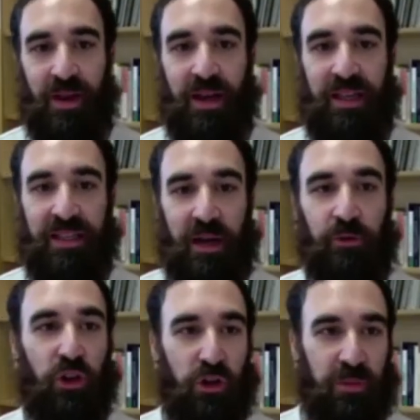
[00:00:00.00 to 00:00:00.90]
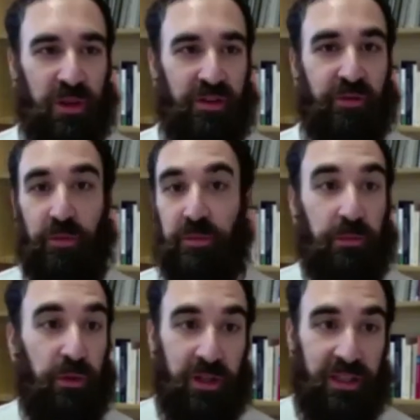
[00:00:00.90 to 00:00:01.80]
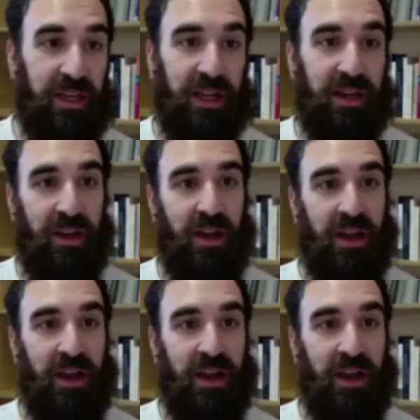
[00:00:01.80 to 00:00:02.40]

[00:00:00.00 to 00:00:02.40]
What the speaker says: its autonomy from the political